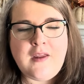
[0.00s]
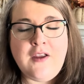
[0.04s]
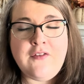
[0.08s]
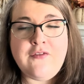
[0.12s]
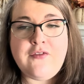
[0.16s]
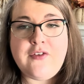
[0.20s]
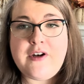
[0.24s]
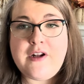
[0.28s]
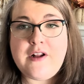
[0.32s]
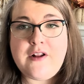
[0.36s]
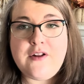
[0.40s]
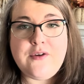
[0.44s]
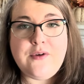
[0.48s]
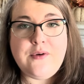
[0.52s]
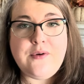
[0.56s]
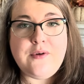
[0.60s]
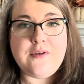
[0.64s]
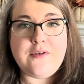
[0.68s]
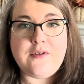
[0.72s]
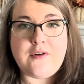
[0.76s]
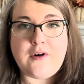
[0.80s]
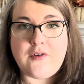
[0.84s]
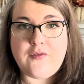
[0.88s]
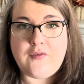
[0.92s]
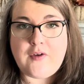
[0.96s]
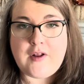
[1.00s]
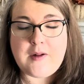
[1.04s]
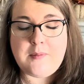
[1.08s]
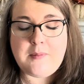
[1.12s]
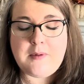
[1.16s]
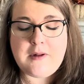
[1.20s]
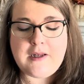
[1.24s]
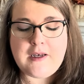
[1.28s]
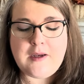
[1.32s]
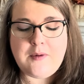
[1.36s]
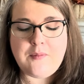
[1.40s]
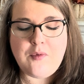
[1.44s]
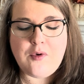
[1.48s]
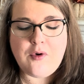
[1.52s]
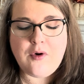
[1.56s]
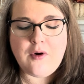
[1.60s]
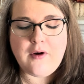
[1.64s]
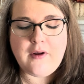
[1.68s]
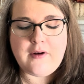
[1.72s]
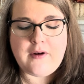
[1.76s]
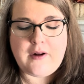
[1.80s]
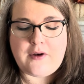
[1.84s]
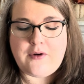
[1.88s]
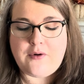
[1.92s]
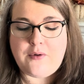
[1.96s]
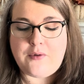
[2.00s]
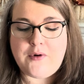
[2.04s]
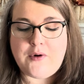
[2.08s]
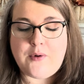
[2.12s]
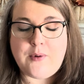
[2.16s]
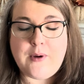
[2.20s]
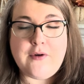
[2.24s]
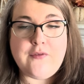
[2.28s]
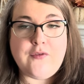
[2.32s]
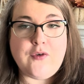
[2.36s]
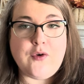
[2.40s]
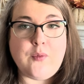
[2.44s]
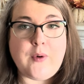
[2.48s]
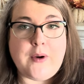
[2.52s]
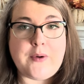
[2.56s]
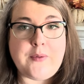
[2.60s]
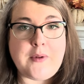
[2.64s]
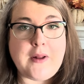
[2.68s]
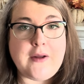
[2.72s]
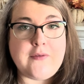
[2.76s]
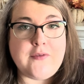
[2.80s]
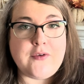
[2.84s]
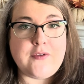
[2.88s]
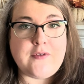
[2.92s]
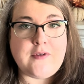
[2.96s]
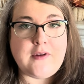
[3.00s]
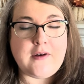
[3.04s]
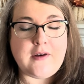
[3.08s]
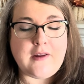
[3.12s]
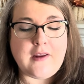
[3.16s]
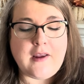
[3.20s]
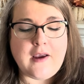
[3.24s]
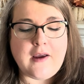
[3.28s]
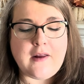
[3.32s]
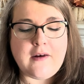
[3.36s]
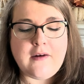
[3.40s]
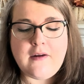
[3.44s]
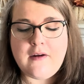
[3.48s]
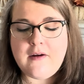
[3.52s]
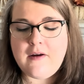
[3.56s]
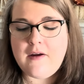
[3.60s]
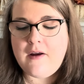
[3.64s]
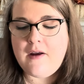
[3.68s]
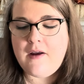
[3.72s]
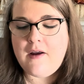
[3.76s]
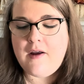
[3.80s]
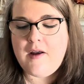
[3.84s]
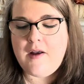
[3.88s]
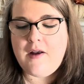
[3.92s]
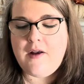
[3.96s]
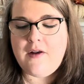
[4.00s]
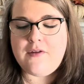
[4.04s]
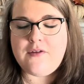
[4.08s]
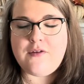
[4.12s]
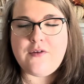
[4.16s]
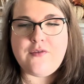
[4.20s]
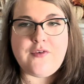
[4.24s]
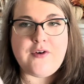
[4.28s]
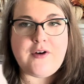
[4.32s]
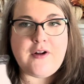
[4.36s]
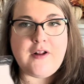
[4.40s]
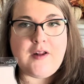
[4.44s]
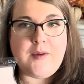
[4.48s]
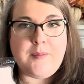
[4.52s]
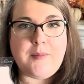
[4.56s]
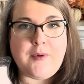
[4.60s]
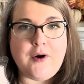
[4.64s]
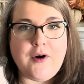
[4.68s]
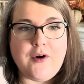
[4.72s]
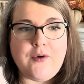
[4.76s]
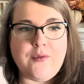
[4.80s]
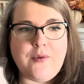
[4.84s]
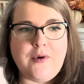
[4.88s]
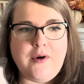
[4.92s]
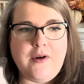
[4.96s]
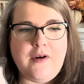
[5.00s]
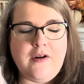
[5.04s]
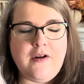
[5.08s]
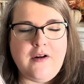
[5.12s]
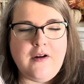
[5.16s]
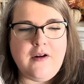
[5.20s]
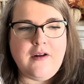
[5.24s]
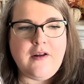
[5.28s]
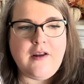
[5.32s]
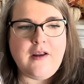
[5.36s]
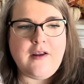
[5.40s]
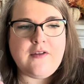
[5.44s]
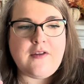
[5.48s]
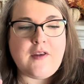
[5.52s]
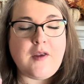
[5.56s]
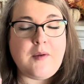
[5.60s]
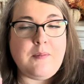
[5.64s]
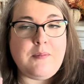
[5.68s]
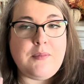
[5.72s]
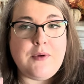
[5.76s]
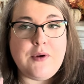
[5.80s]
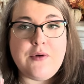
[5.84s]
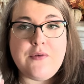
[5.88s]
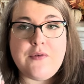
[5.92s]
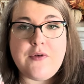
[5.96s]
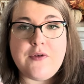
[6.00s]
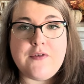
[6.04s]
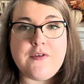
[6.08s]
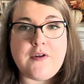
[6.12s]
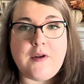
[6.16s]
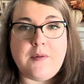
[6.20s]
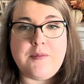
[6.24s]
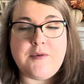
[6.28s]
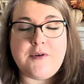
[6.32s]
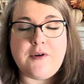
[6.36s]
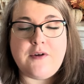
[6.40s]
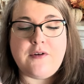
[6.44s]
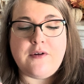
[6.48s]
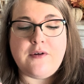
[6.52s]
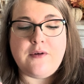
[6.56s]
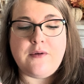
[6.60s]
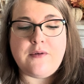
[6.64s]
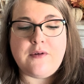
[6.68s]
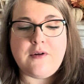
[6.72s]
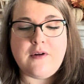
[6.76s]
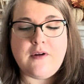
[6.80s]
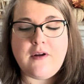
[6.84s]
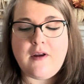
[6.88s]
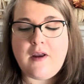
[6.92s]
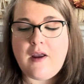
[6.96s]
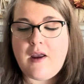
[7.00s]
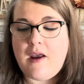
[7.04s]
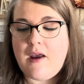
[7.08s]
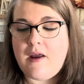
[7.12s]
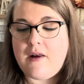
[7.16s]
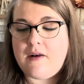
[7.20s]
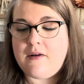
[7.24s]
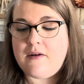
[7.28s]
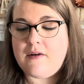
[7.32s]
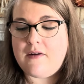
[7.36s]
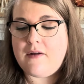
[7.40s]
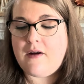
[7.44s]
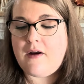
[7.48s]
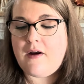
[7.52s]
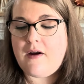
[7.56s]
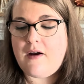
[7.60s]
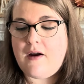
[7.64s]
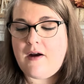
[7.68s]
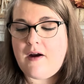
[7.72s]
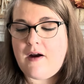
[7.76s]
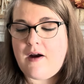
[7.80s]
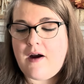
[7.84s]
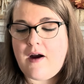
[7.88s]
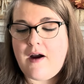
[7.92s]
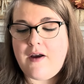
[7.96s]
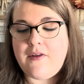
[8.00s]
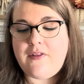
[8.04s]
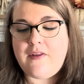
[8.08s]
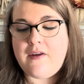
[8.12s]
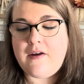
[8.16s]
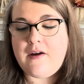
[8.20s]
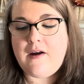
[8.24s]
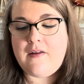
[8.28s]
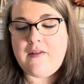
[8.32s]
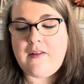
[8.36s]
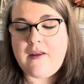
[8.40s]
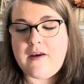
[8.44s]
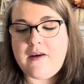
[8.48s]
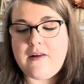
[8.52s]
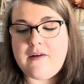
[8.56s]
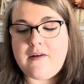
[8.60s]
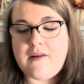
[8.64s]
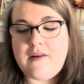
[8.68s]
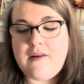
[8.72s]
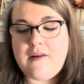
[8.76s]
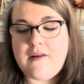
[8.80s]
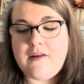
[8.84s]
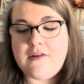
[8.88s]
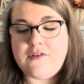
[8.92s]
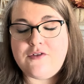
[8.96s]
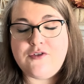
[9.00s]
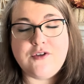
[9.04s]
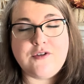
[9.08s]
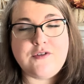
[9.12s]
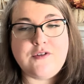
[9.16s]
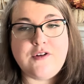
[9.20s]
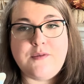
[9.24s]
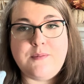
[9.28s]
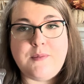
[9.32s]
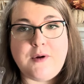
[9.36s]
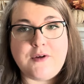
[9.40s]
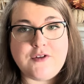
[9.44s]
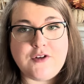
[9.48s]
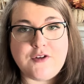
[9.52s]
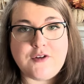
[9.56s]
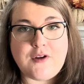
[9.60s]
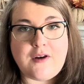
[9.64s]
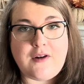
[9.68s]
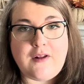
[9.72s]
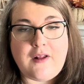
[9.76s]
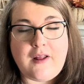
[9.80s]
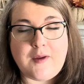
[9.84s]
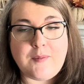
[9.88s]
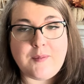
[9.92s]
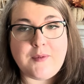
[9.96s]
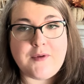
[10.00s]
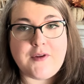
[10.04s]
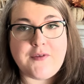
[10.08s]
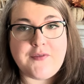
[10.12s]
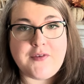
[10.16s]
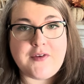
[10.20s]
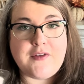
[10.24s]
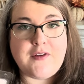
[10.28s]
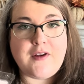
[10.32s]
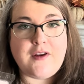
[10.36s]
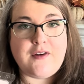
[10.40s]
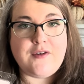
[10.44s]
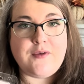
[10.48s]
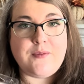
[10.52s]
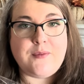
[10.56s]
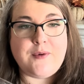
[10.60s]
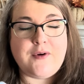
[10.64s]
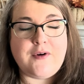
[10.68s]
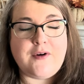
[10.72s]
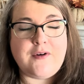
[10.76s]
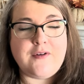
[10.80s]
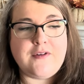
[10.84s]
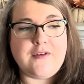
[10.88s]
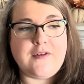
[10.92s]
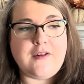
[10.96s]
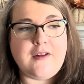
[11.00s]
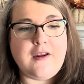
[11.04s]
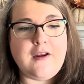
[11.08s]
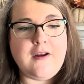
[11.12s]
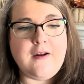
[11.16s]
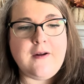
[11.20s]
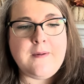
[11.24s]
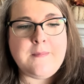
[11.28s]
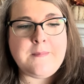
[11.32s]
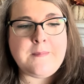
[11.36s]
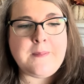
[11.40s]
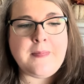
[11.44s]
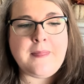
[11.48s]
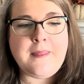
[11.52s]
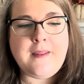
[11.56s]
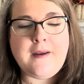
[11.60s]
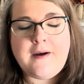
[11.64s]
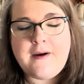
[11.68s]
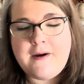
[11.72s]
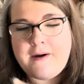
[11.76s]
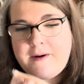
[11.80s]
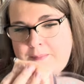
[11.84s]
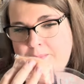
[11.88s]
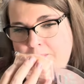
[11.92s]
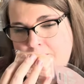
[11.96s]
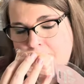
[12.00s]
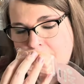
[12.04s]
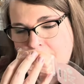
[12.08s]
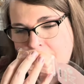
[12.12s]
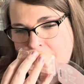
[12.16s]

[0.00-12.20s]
vanilla oud is not available anymore and I don't know if or when we'll ever see it again. So vanilla barnwood is a beautiful substitute and I think I like it just as much as I like Pacific sandalwood, honestly. Um,